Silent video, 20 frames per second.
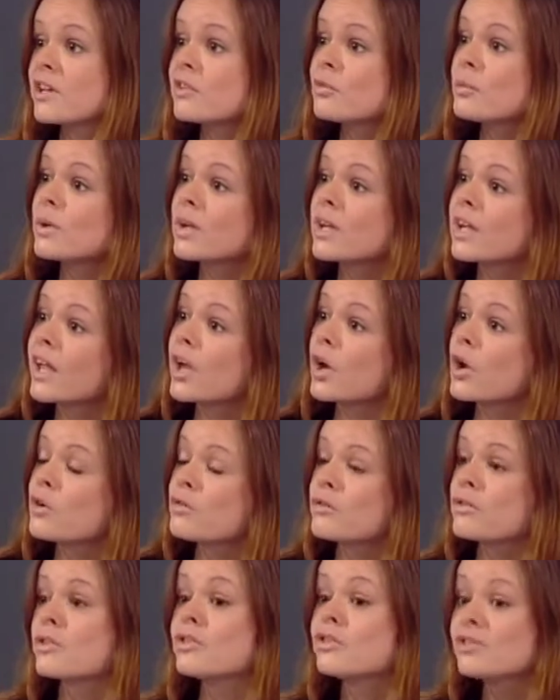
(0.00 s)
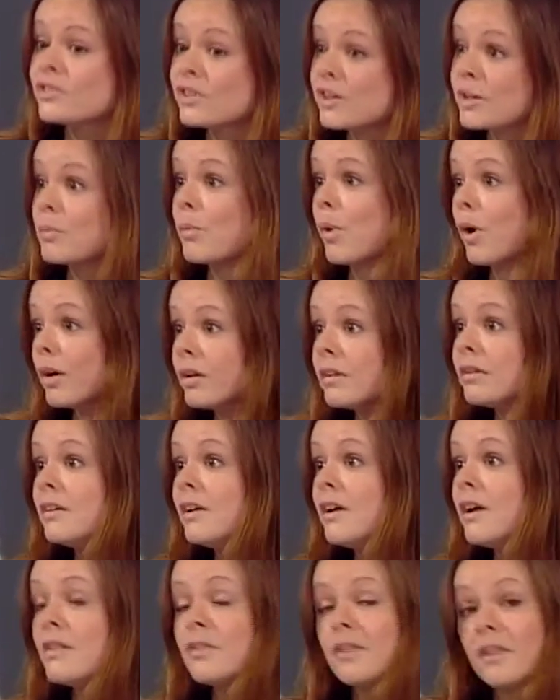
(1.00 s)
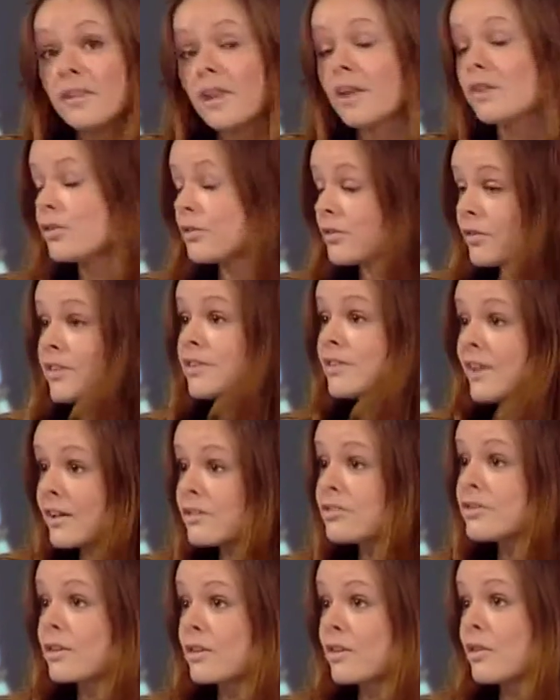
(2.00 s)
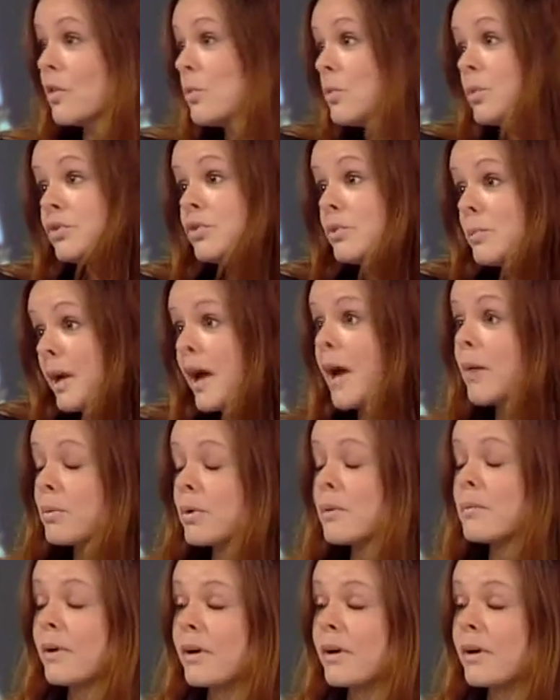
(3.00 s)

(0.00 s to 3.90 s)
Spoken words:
we can get over the stigma, then that's a fantastic thing that we should be happy about.